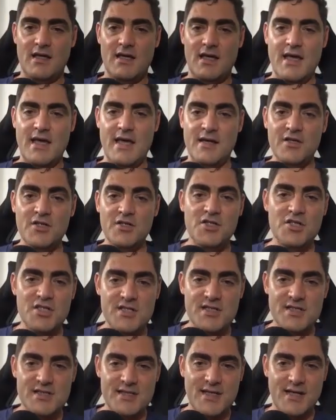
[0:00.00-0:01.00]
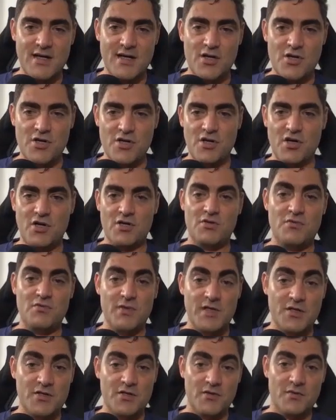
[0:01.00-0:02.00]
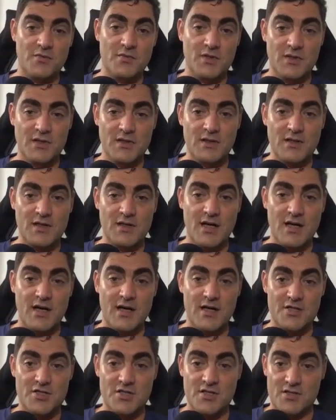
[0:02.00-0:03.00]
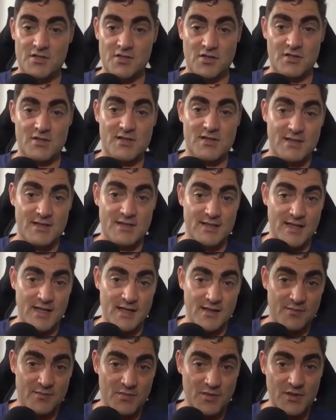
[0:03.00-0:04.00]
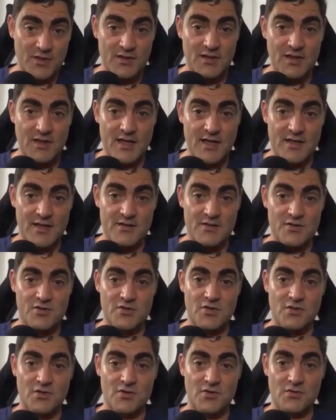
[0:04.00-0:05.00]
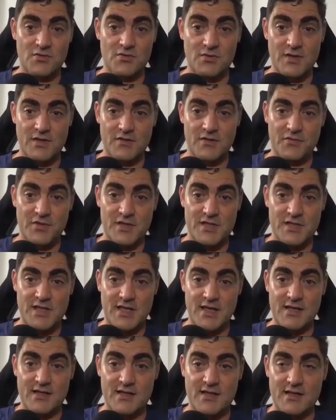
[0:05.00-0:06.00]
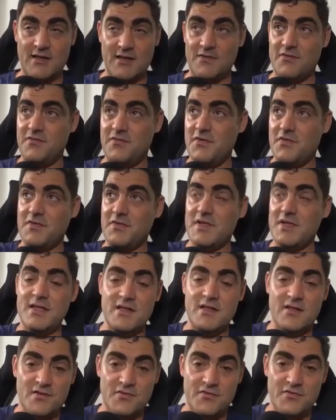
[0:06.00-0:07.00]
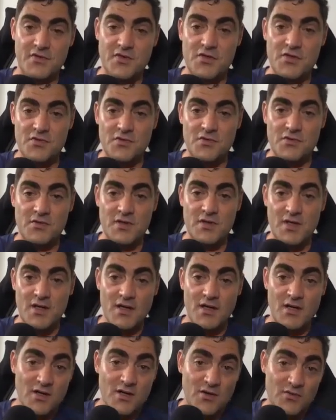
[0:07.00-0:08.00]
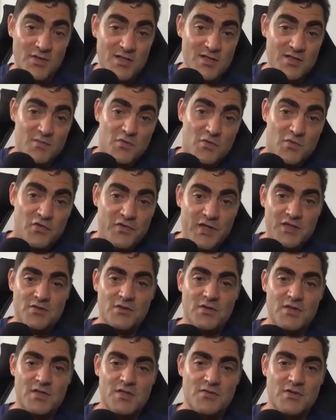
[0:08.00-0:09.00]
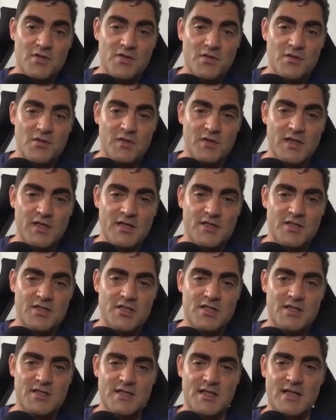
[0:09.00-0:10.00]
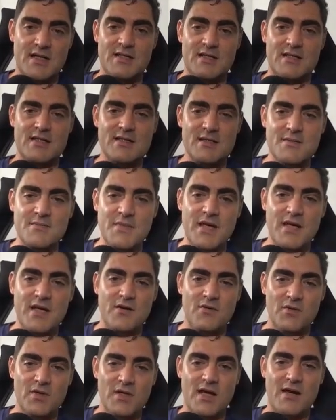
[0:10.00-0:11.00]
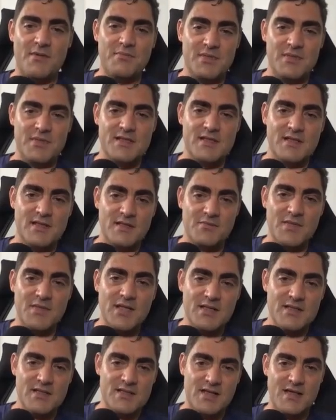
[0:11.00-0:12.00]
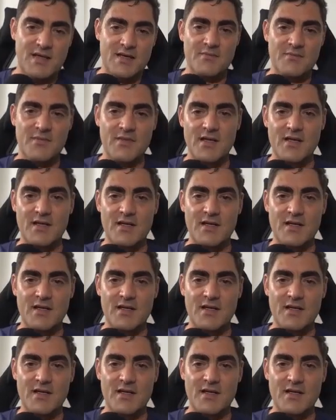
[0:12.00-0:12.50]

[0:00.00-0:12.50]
Energies that are not renewable are just not sustainable. And so if we take a 50-year view, we're just moving towards renewable energies. And it doesn't matter what happens in the meantime.